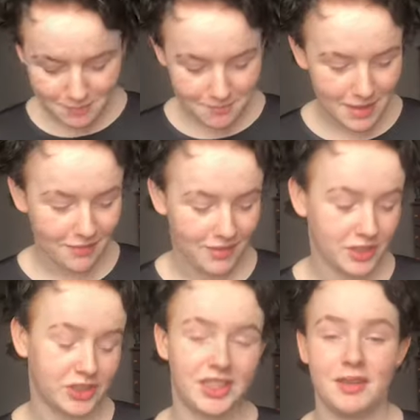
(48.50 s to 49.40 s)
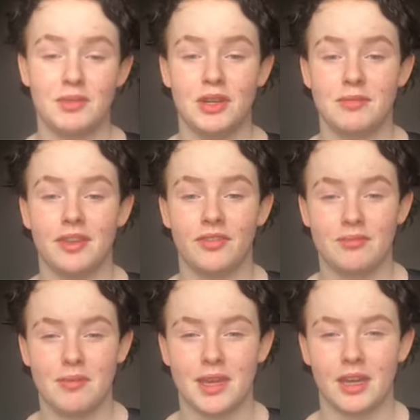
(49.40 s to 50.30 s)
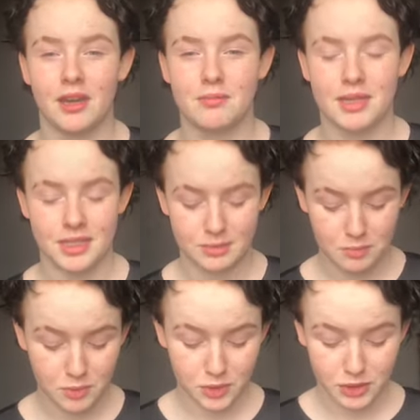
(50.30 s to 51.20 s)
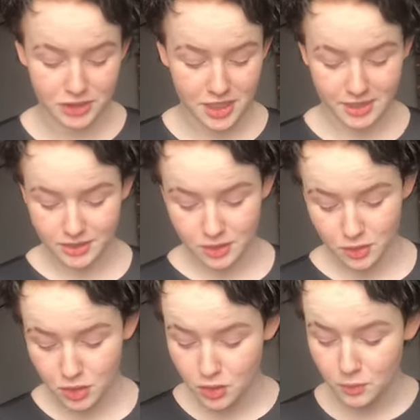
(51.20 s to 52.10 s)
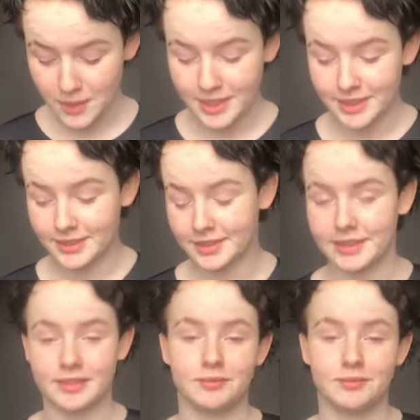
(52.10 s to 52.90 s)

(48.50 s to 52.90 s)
My first step normally for my makeup is moisturiser, always,